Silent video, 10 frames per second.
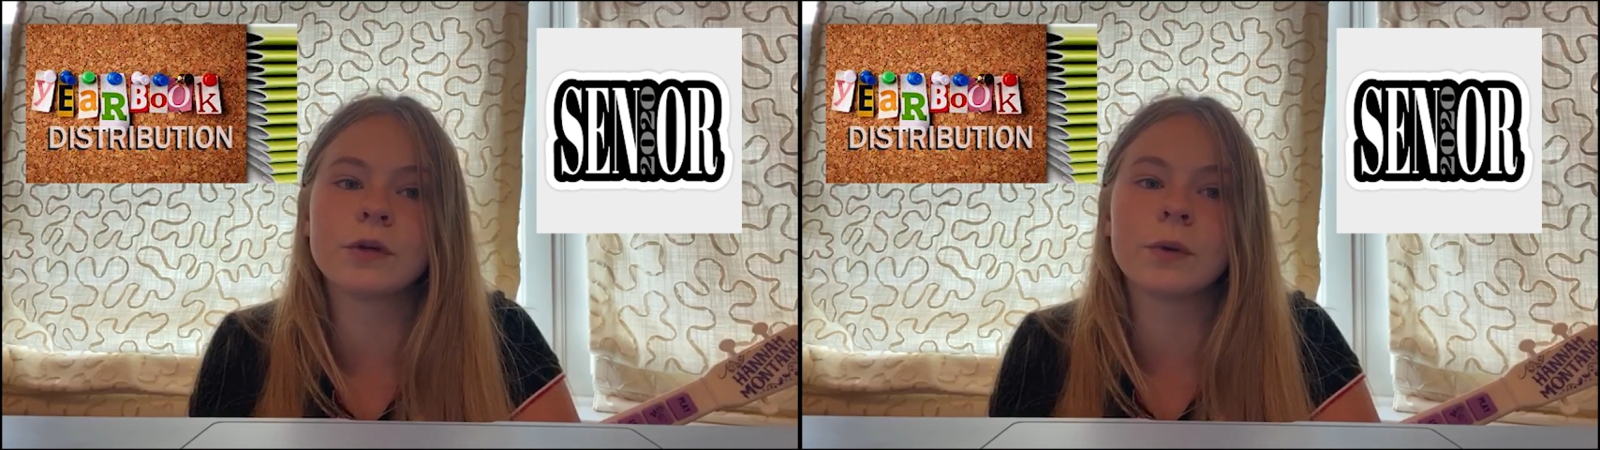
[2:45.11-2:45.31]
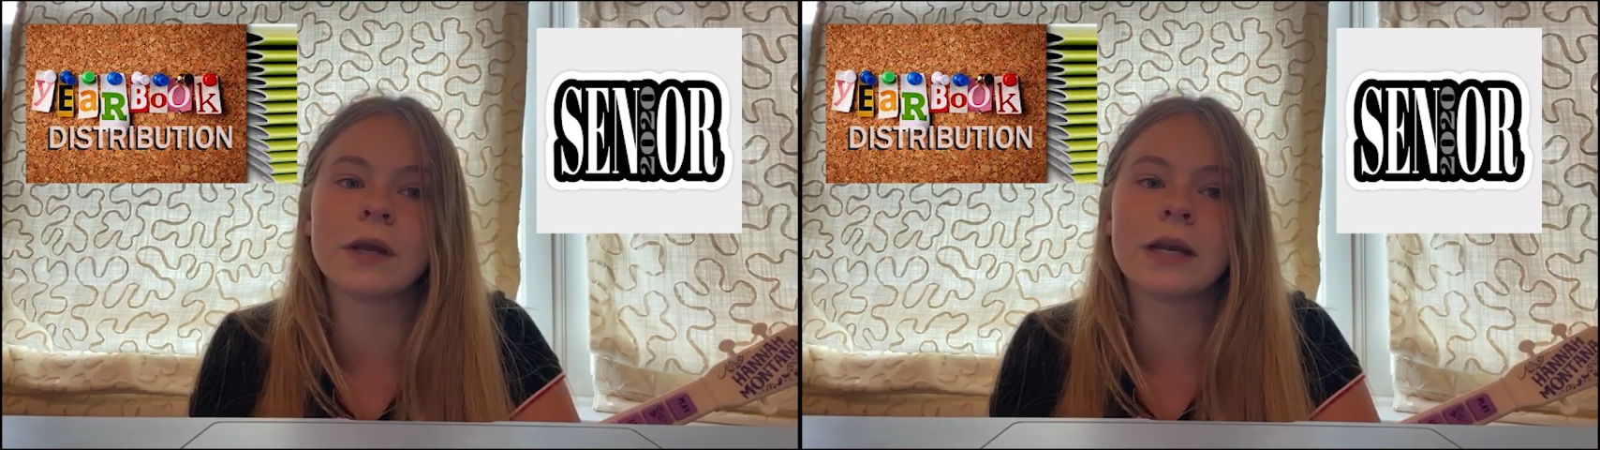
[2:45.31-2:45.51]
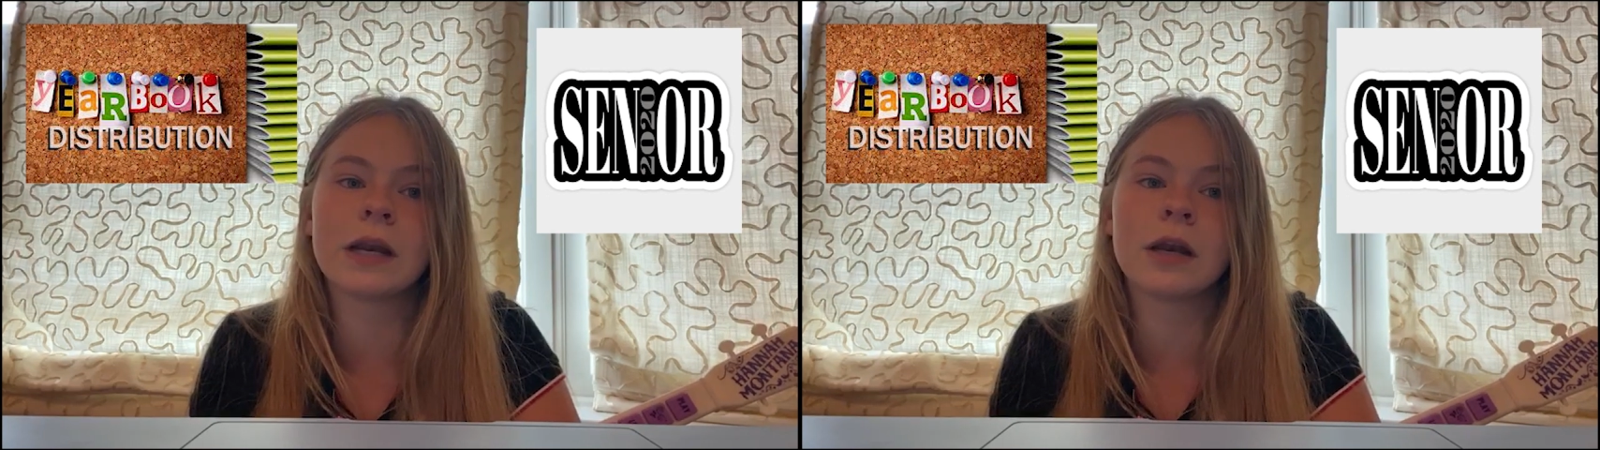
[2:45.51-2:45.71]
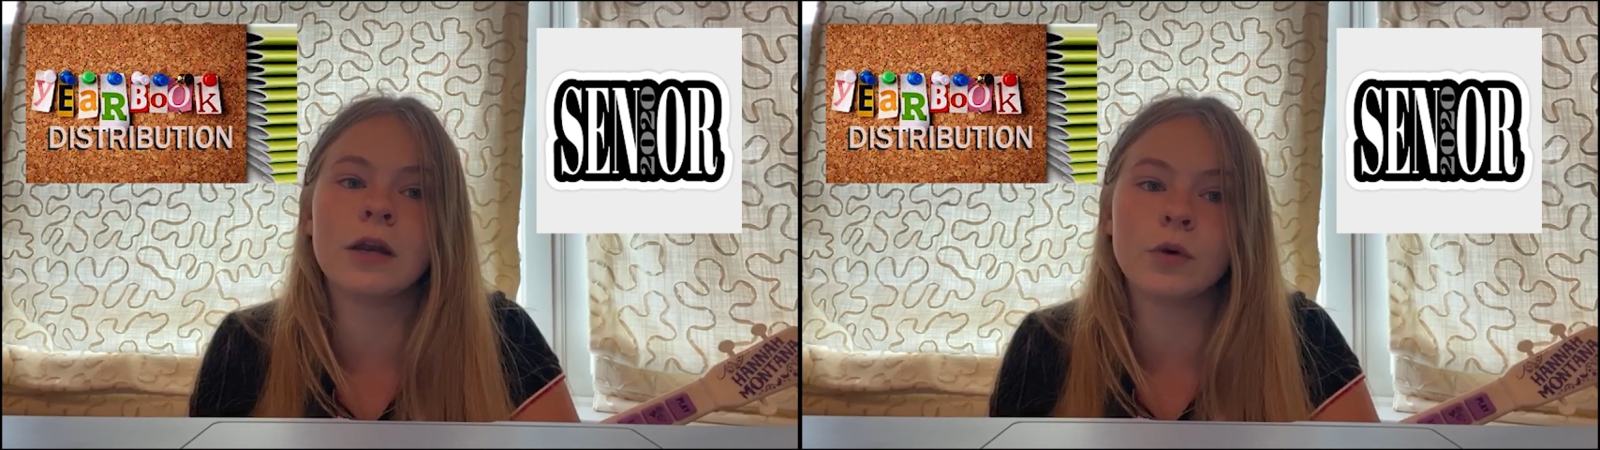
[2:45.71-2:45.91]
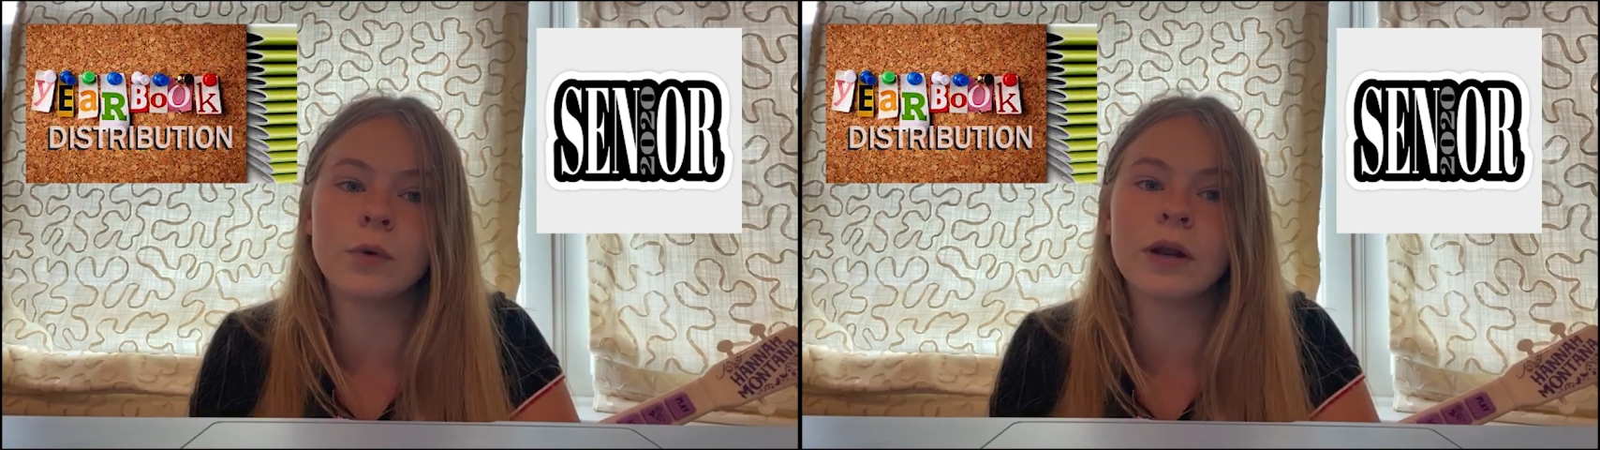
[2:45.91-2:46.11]
between
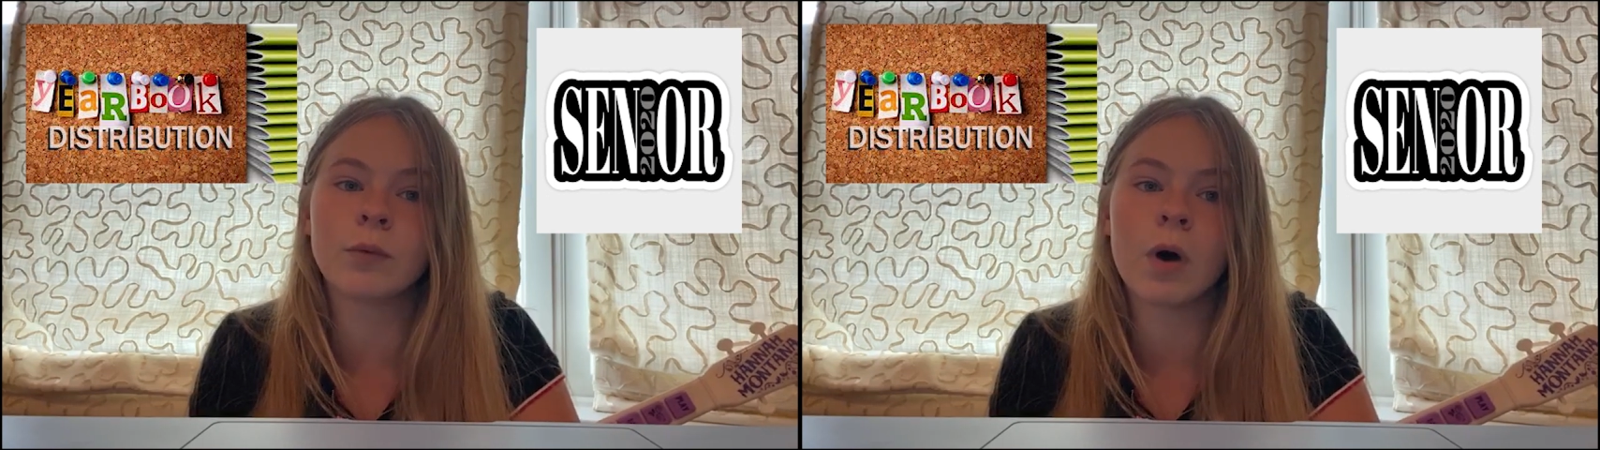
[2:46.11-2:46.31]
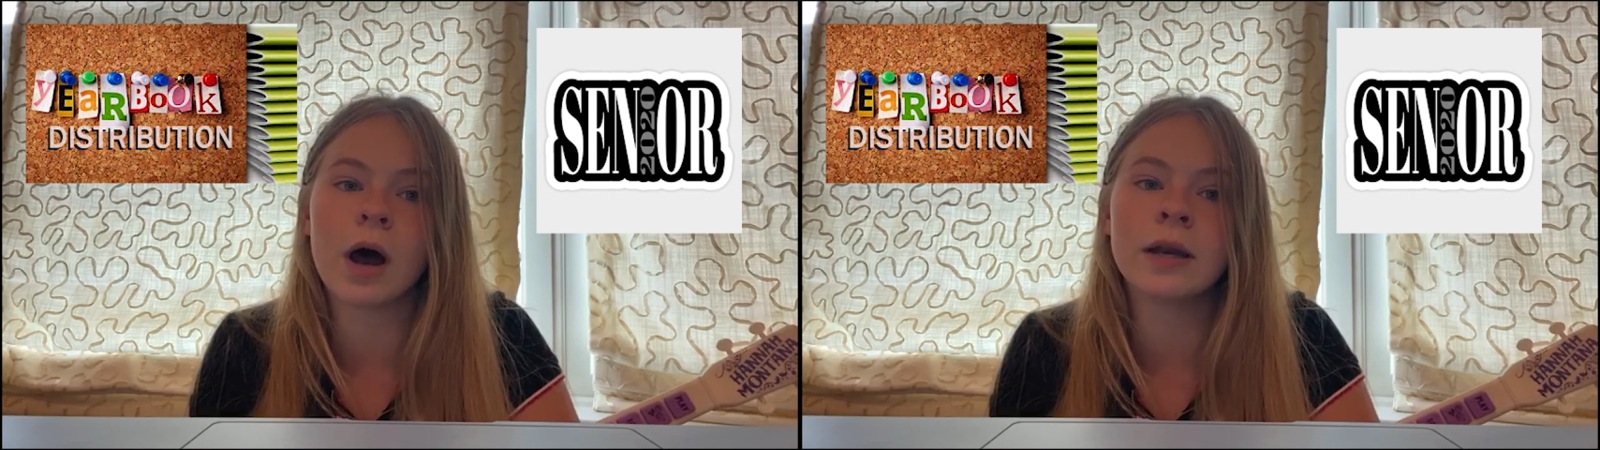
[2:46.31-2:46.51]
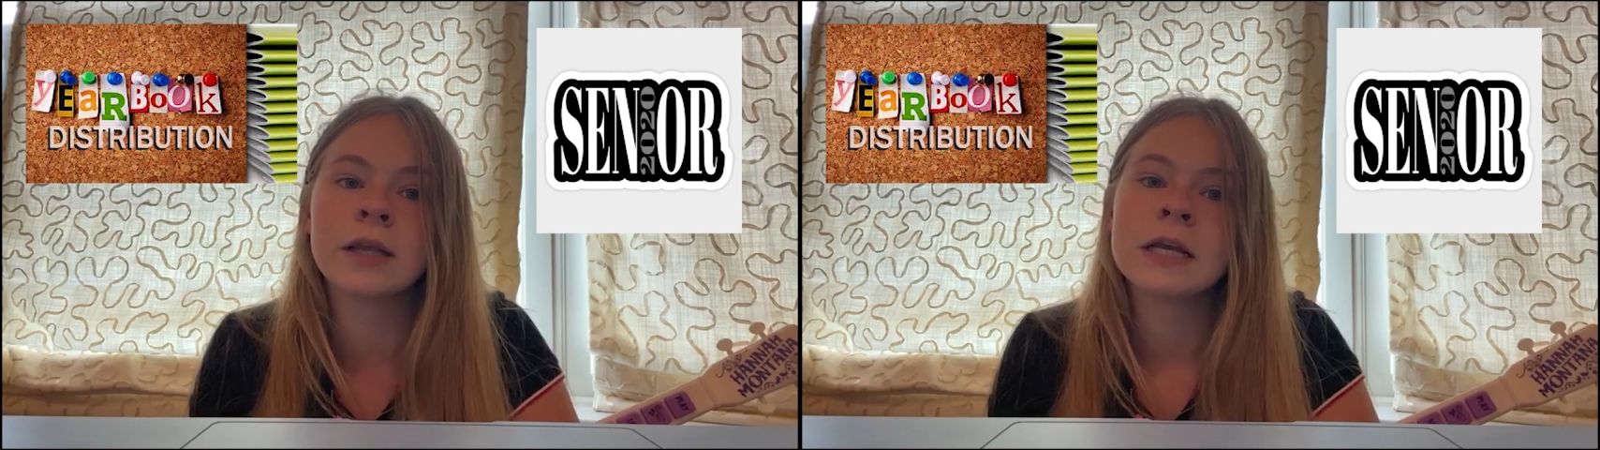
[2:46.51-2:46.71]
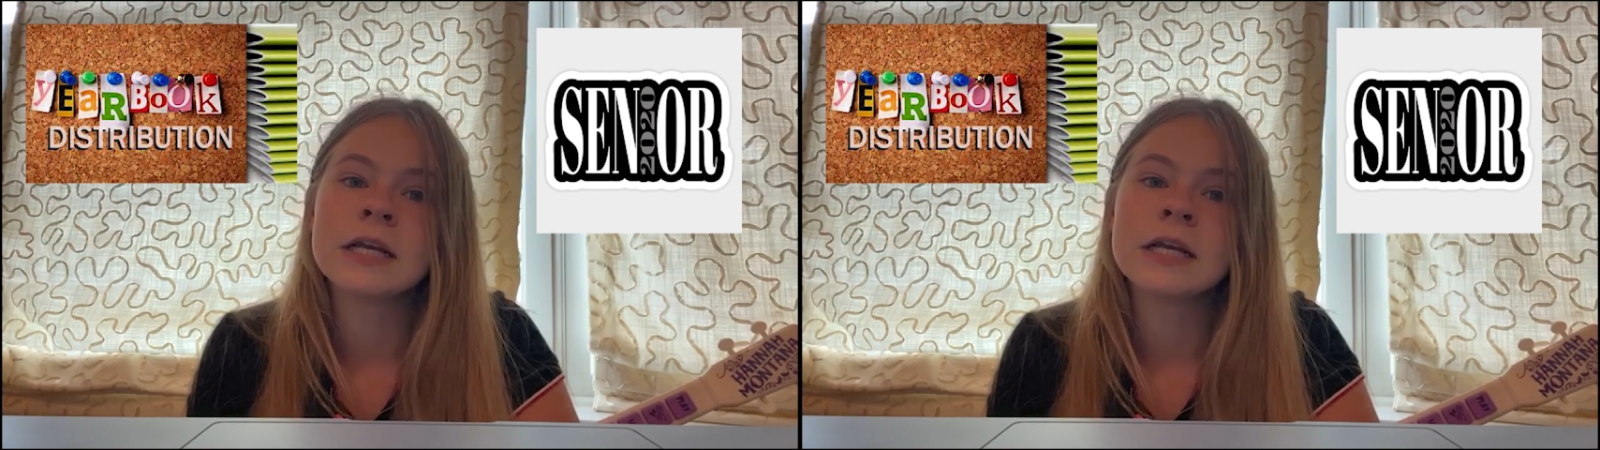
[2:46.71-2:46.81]
noon and 1.